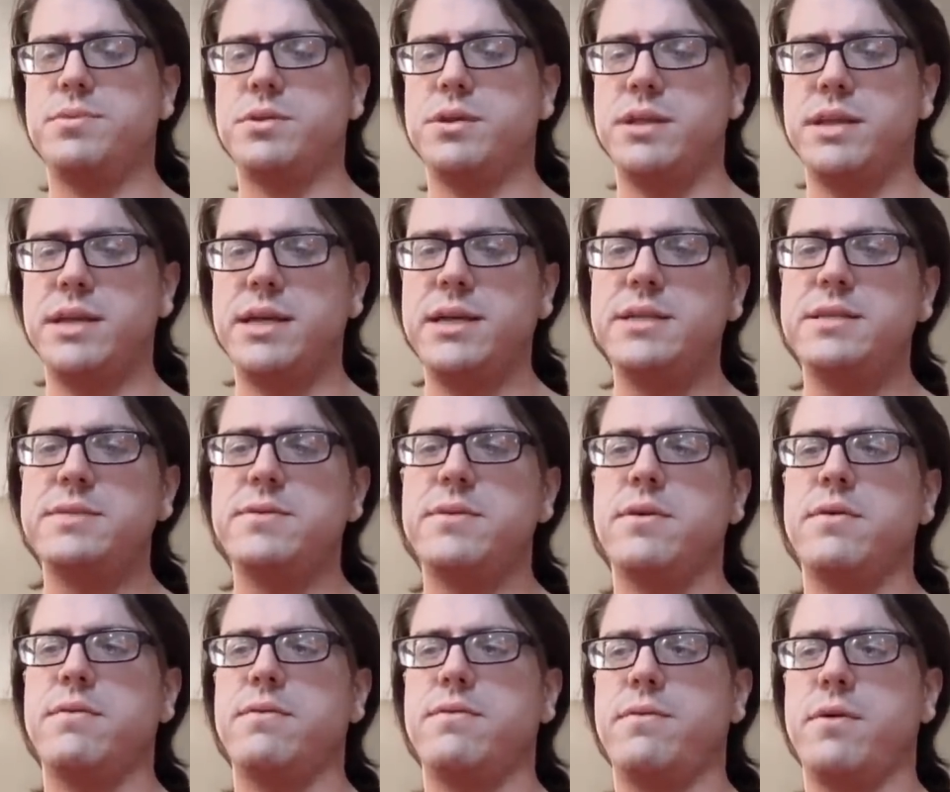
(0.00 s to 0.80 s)
please
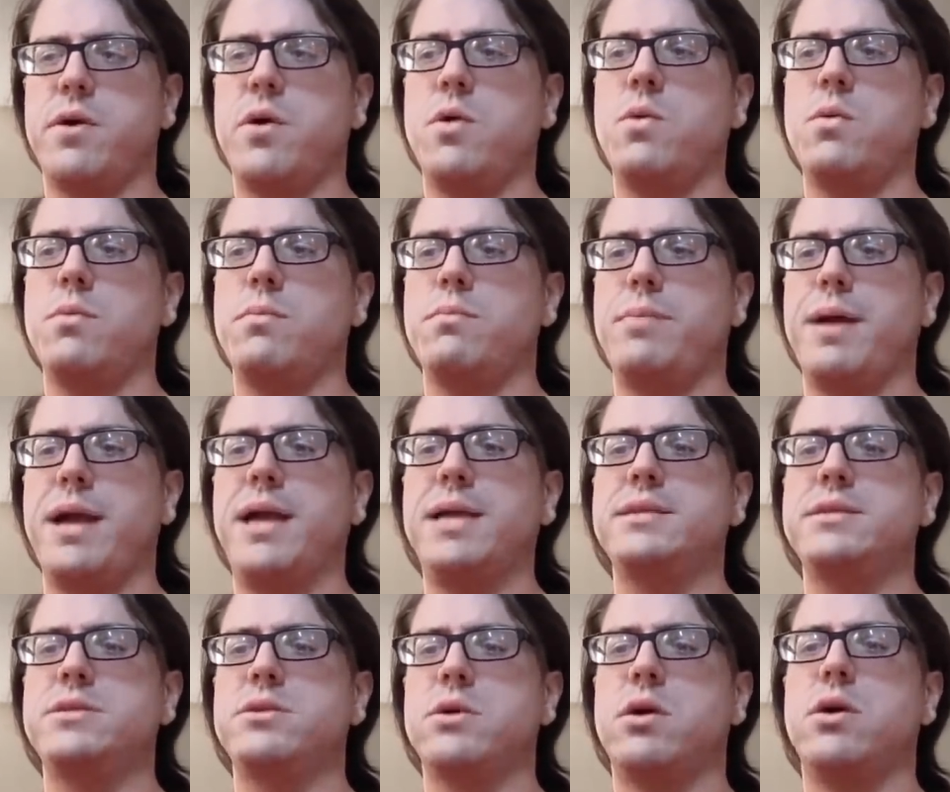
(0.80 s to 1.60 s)
vote
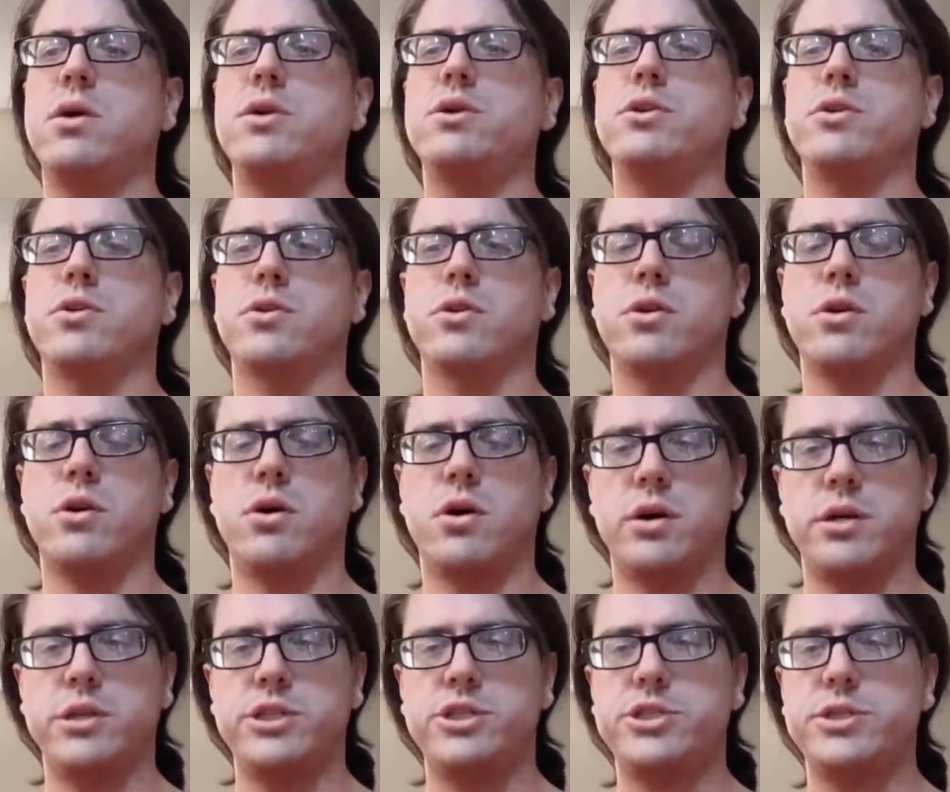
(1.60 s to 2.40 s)
based on your
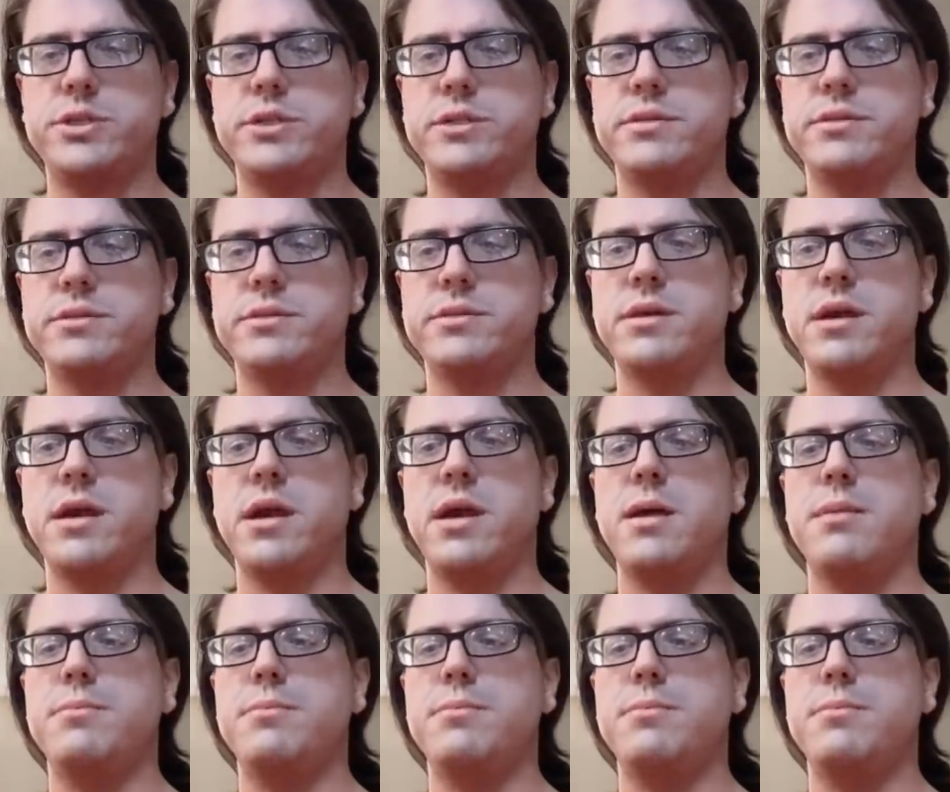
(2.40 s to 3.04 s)
conscience.